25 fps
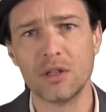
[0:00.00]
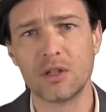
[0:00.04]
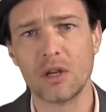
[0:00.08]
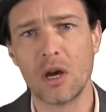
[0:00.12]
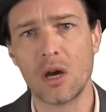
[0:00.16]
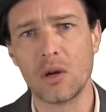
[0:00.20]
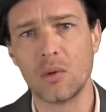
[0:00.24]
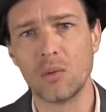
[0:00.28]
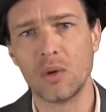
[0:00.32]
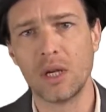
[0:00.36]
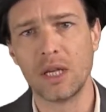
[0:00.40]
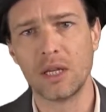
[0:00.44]

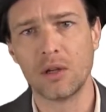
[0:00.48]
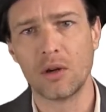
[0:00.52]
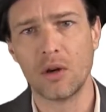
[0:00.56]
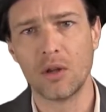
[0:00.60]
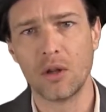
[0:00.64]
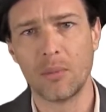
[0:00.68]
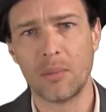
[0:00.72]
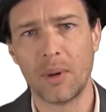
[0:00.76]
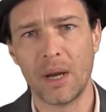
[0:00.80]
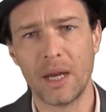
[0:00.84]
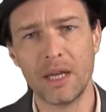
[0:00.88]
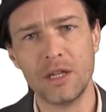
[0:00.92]
internal link on
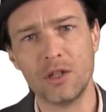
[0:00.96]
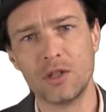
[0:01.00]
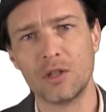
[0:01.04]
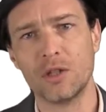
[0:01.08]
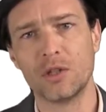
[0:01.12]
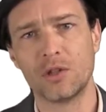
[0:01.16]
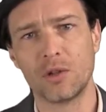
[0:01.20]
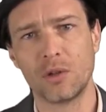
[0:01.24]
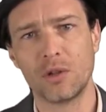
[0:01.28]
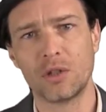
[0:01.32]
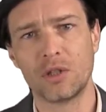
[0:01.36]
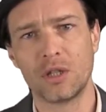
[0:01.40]
the page
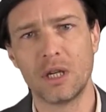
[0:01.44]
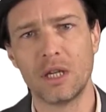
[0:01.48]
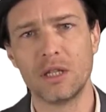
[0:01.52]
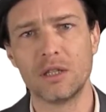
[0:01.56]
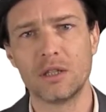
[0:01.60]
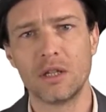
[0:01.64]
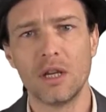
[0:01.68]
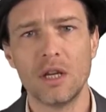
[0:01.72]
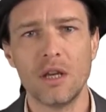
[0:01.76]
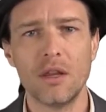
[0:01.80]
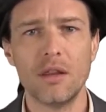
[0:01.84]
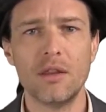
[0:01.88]
that sort of
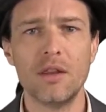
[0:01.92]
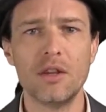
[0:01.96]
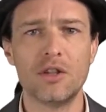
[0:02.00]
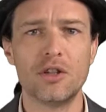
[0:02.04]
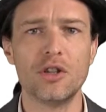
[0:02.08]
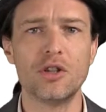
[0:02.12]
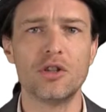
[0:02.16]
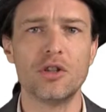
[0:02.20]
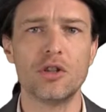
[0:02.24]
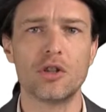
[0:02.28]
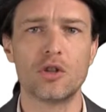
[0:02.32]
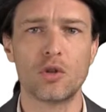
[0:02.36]
says
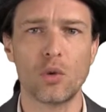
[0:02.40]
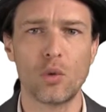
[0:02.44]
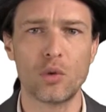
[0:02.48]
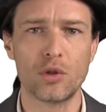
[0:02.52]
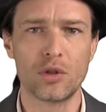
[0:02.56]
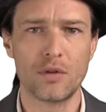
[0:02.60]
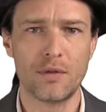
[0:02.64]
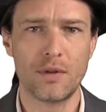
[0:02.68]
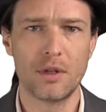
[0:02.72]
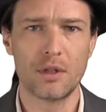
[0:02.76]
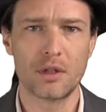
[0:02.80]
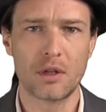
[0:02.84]
this is the
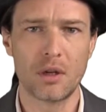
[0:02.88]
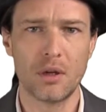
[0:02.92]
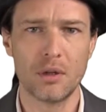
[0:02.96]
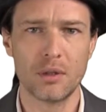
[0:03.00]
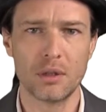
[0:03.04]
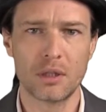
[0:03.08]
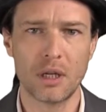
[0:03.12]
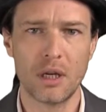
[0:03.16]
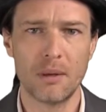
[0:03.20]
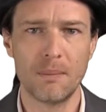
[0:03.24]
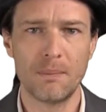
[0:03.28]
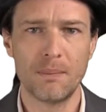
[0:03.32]
source of this
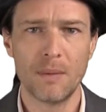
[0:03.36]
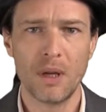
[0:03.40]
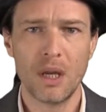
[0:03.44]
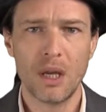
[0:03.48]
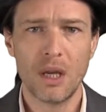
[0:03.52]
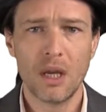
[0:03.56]
content.